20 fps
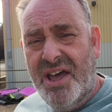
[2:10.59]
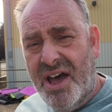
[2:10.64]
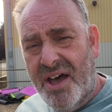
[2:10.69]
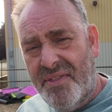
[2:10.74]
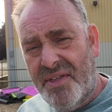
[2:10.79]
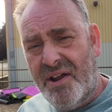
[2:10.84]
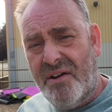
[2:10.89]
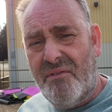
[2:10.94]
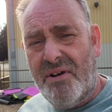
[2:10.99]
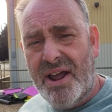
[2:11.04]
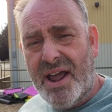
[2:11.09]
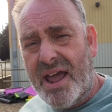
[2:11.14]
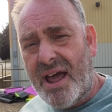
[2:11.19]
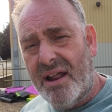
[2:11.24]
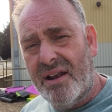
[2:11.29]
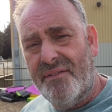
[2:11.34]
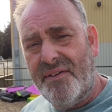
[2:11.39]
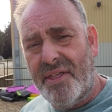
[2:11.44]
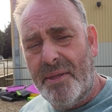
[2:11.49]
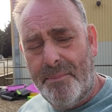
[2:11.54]
And then I rang a
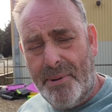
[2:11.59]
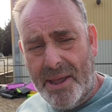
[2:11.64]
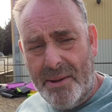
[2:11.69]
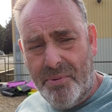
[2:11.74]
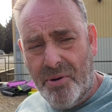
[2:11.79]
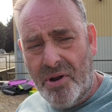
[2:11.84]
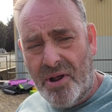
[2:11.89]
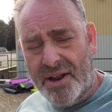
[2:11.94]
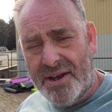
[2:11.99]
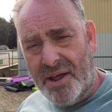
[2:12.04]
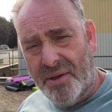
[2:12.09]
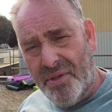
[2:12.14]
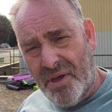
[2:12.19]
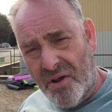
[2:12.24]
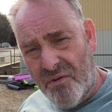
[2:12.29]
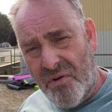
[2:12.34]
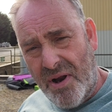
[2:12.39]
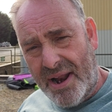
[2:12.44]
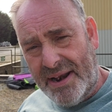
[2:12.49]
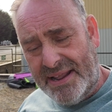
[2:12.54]
couple of other people I know
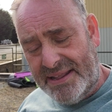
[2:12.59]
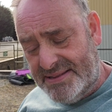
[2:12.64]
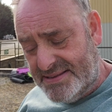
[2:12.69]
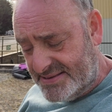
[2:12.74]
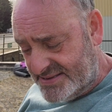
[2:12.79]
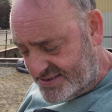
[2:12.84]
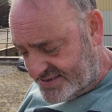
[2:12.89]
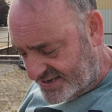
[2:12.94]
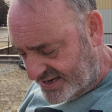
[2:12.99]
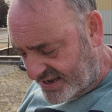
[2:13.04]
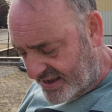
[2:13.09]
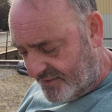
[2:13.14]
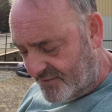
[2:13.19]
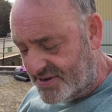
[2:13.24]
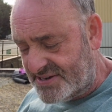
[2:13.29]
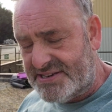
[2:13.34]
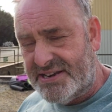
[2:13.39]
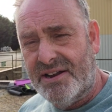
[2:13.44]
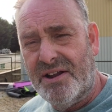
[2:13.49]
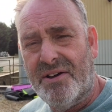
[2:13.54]
that are running to give
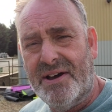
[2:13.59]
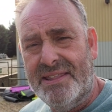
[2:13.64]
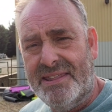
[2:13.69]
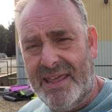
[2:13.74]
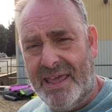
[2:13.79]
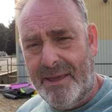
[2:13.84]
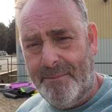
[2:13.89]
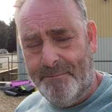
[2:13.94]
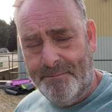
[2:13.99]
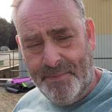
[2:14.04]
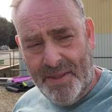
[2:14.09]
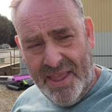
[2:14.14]
us an idea.